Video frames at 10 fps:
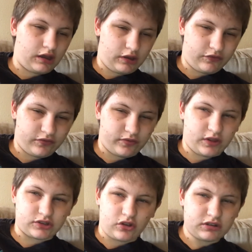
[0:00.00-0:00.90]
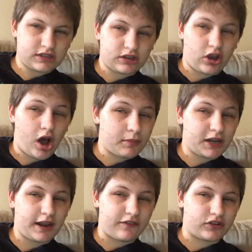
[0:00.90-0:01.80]
As long as they
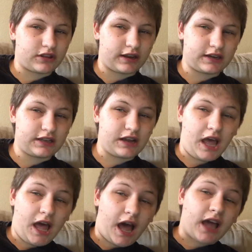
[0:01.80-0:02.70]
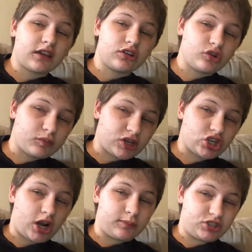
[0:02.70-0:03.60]
accommodate everything I need, I can do my
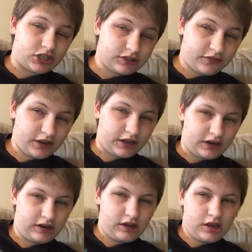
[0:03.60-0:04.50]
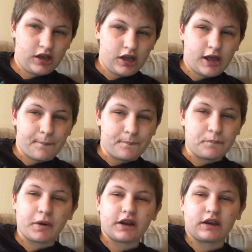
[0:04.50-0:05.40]
job just fine.
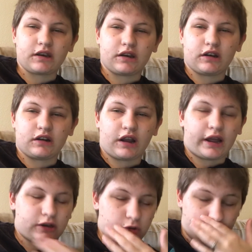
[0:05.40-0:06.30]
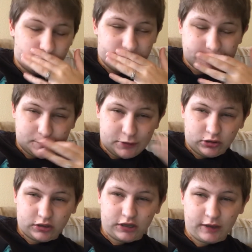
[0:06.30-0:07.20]
But I do have a
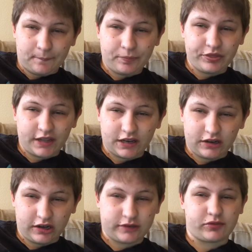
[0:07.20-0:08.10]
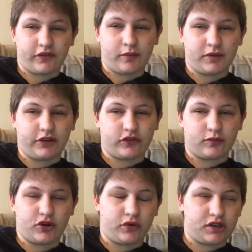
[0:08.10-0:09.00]
disability, and it does prevent me
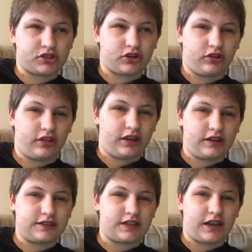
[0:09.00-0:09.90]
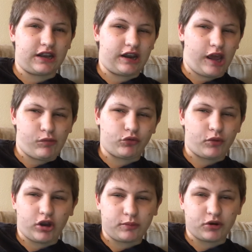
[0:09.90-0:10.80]
from doing certain things that an
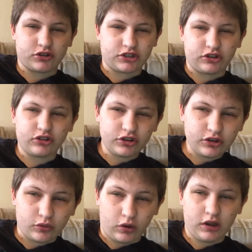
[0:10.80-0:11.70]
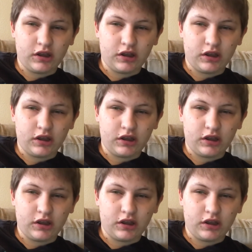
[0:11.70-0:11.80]
able-bodied person could do.